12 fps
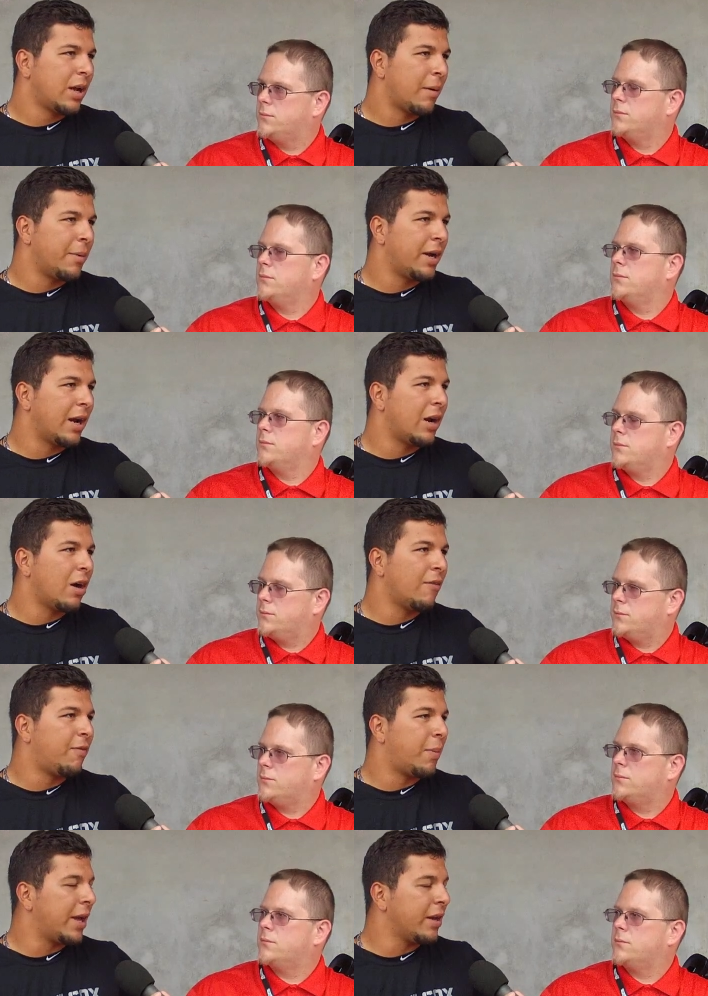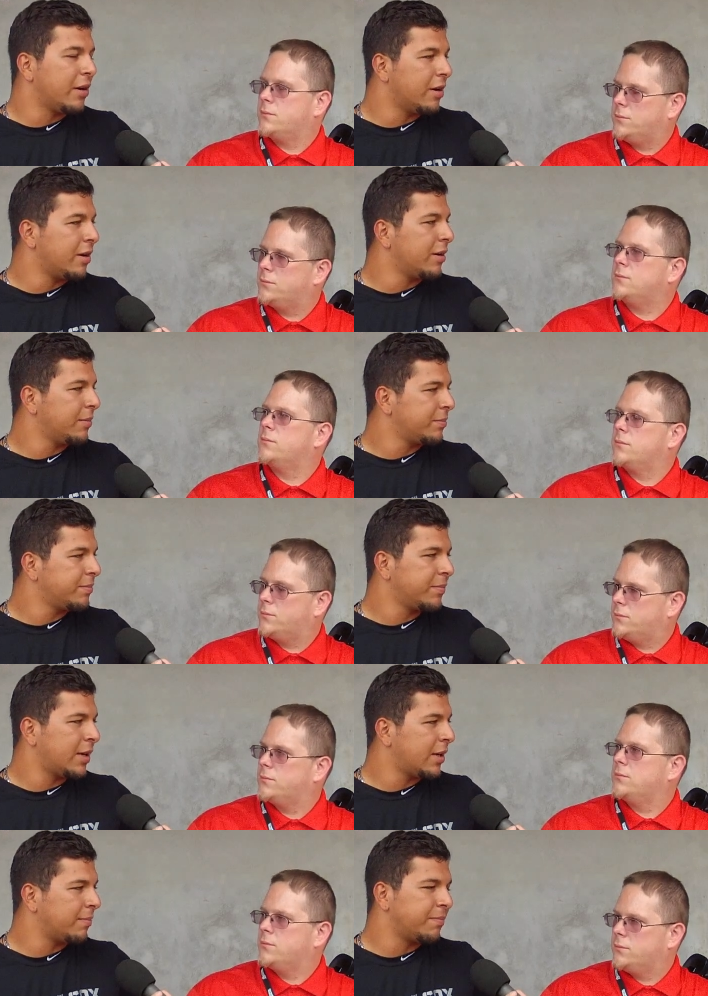Speaker 1: I mean, I love playing here,
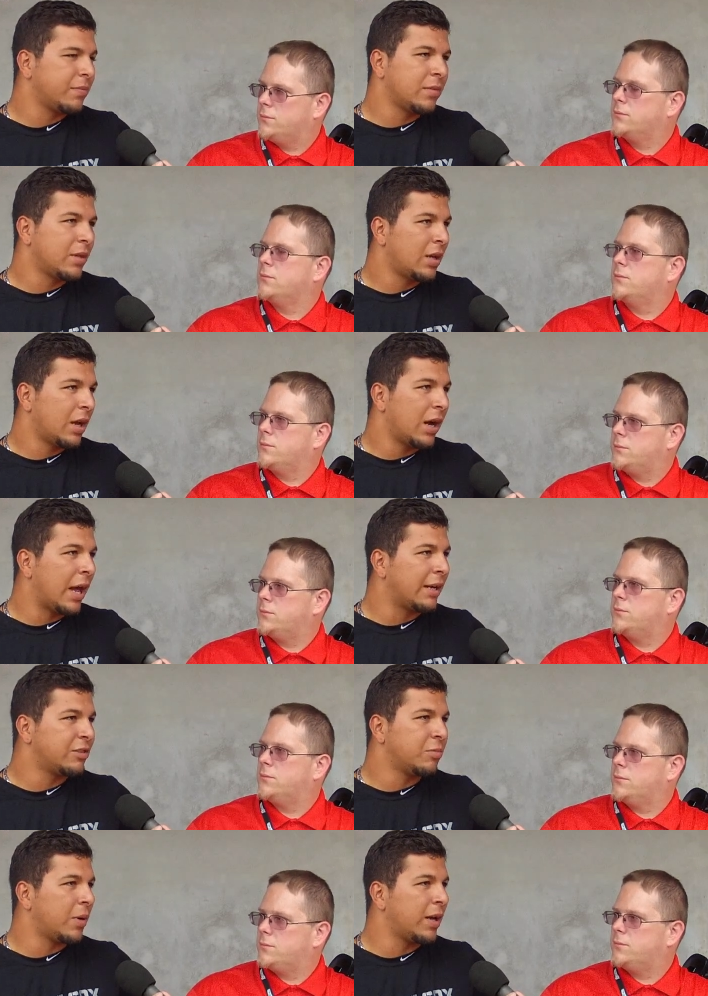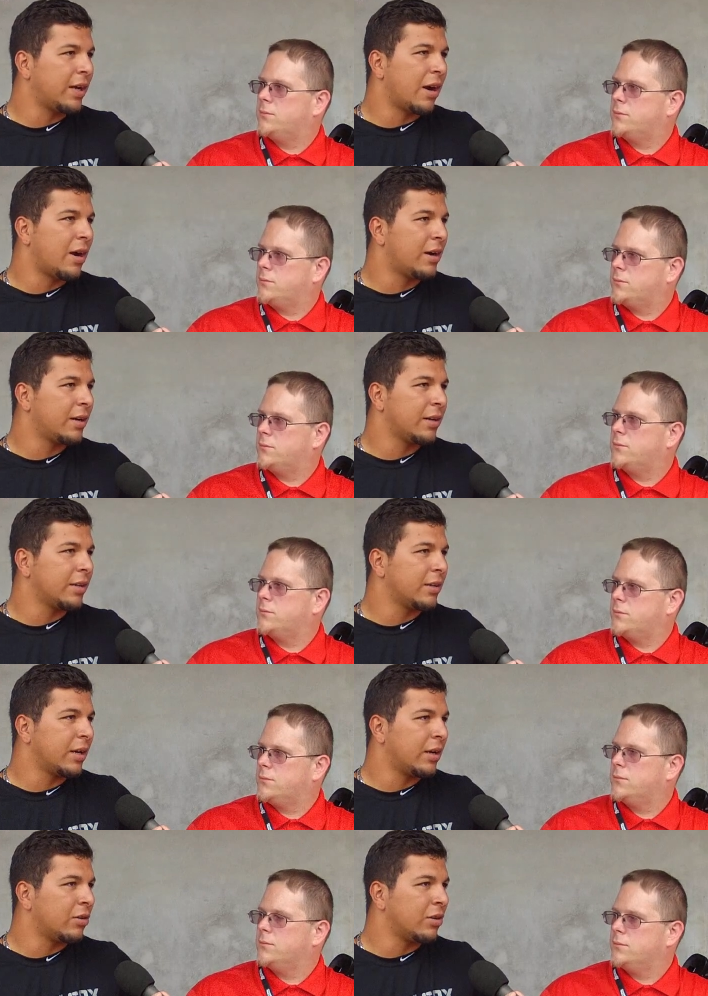and I like to play hard and,
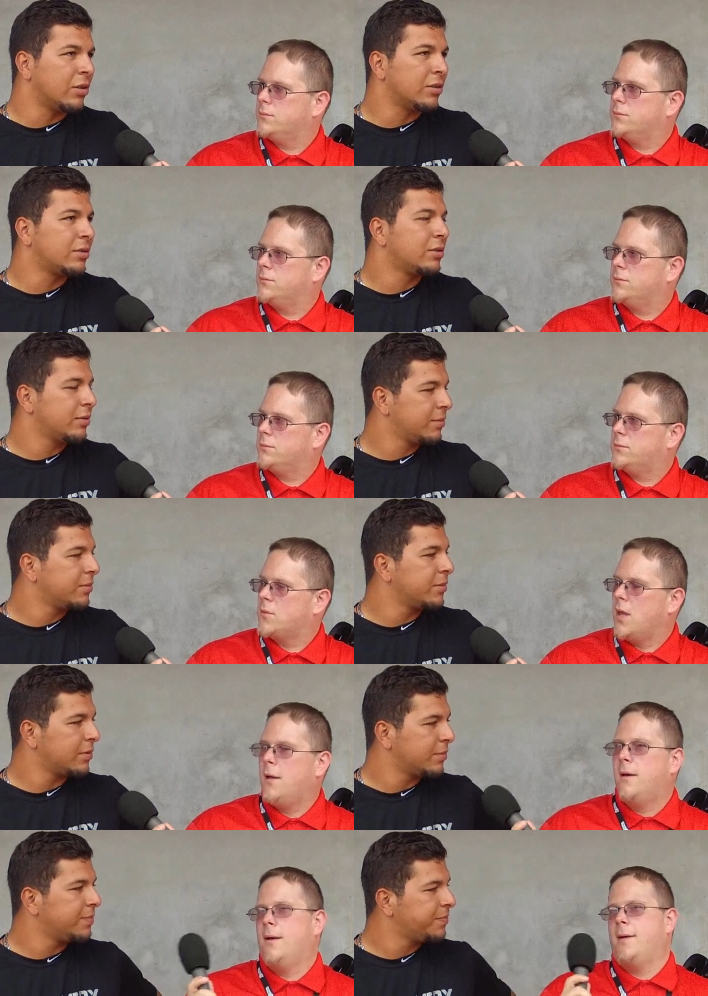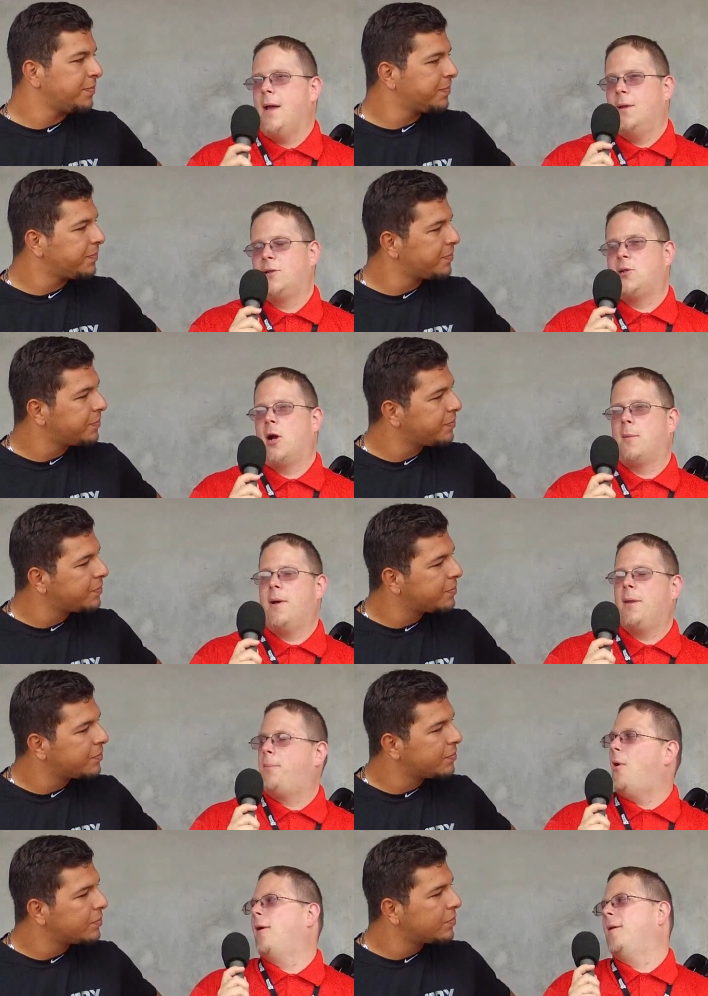and all those.
Speaker 2: Now let's talk about the
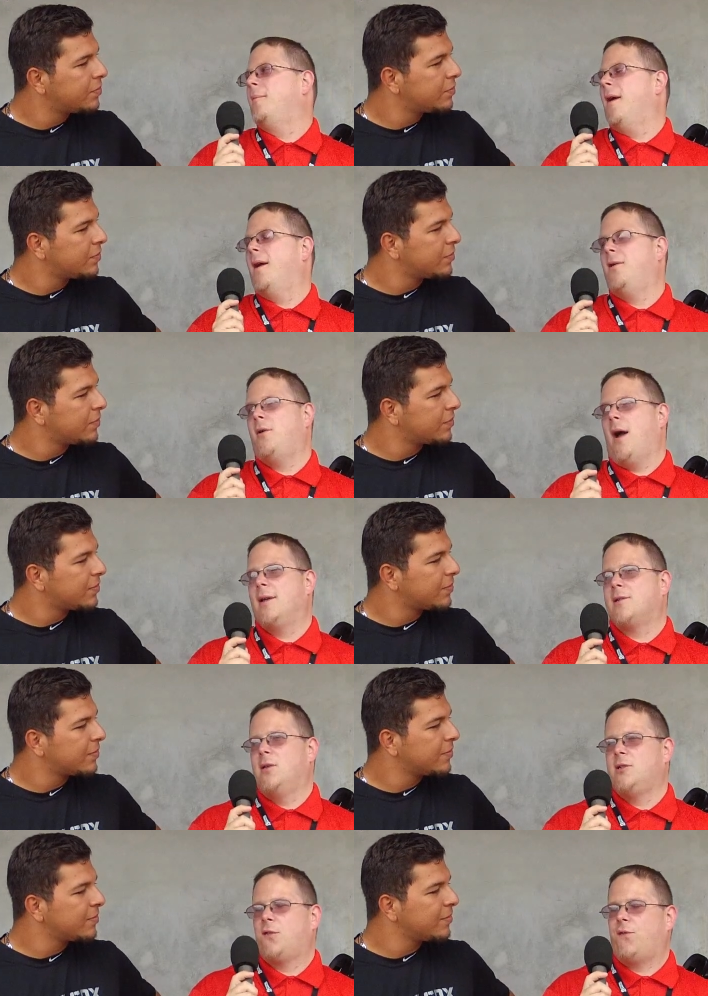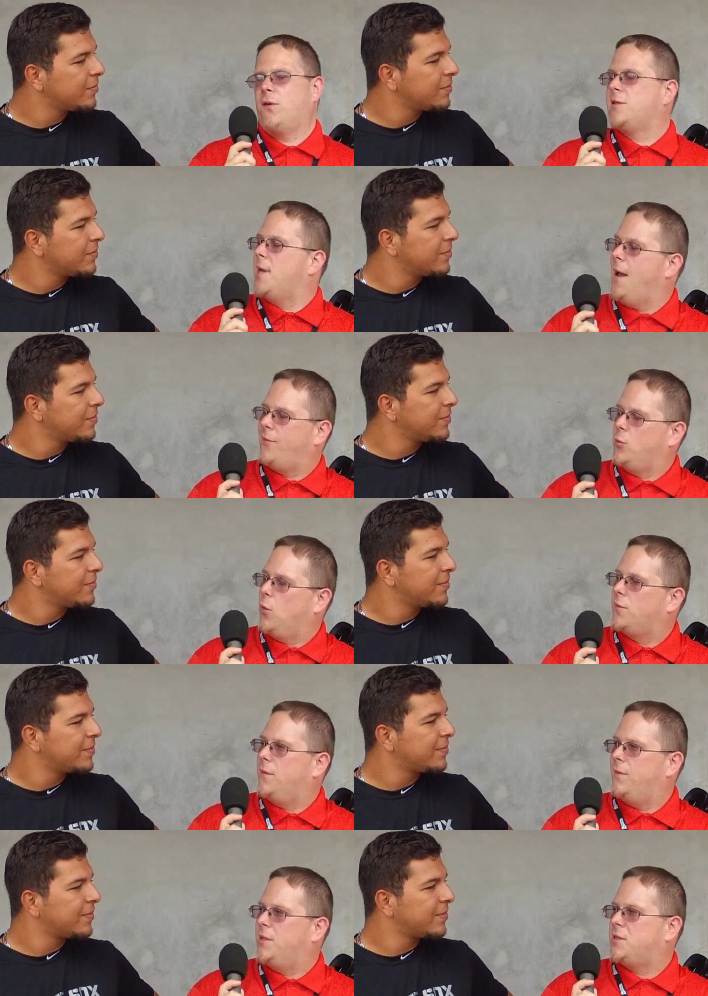party, man. You guys clinched the first half North
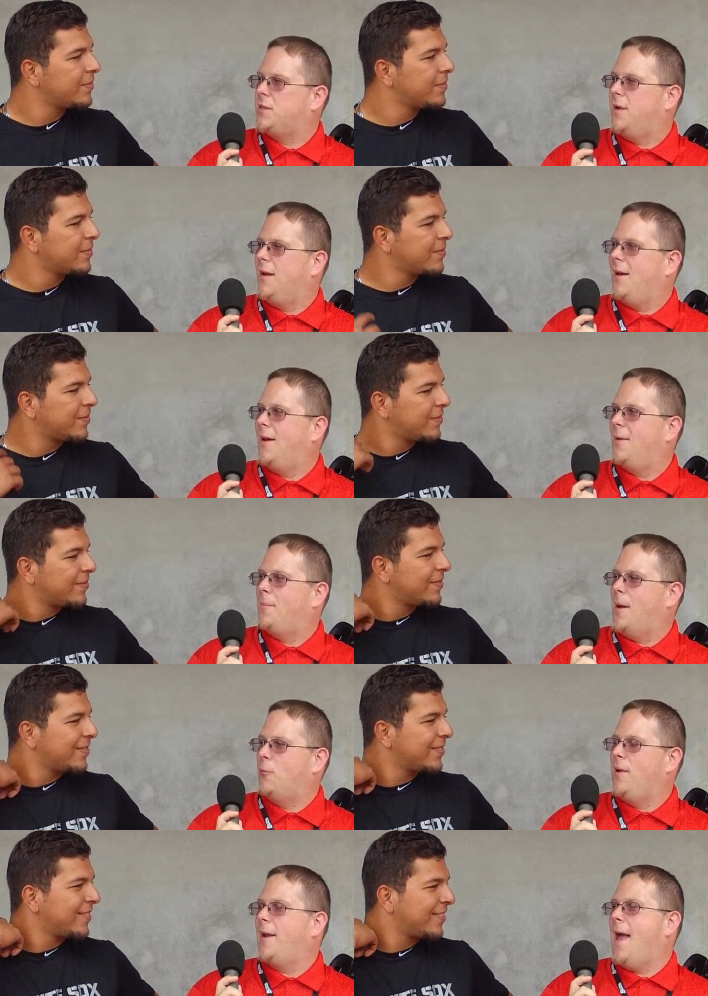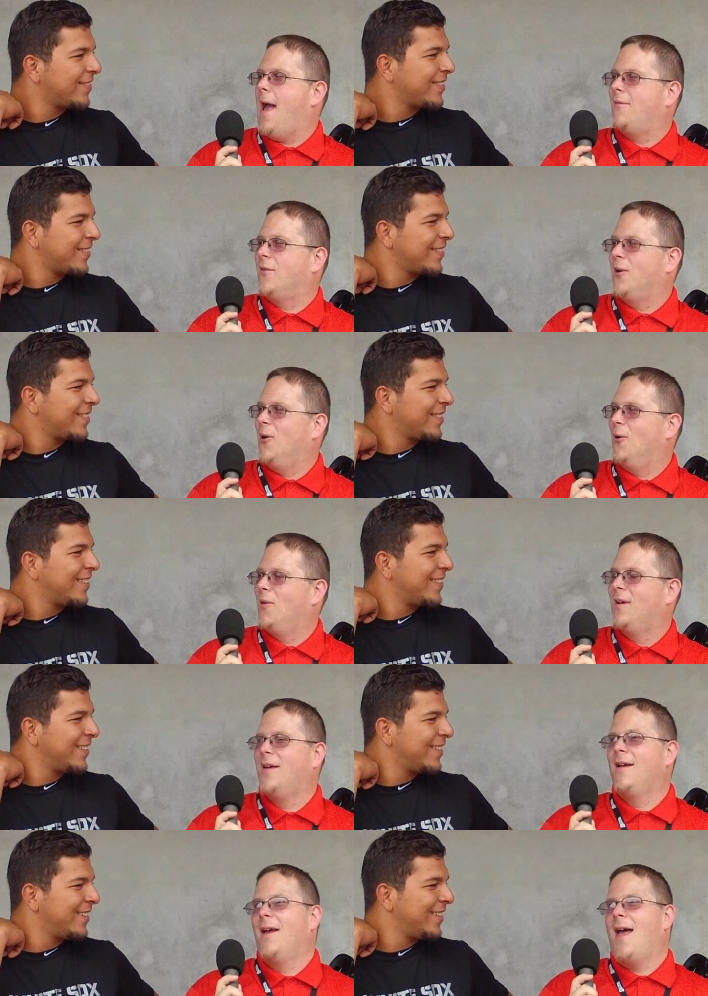Division uh, about a week and a half ago.
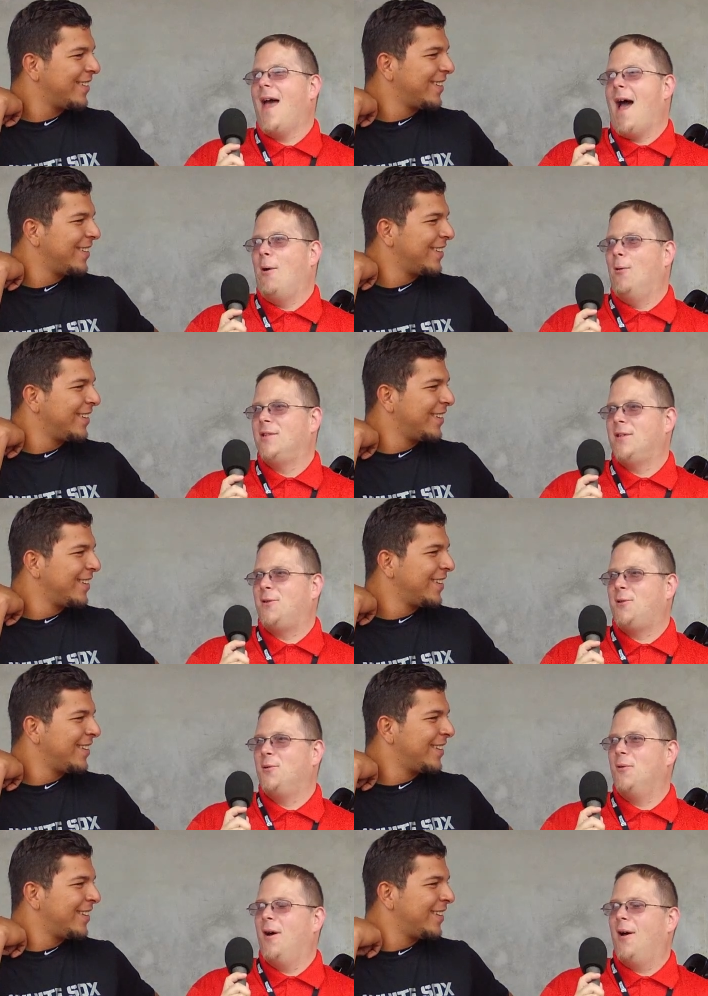How was it to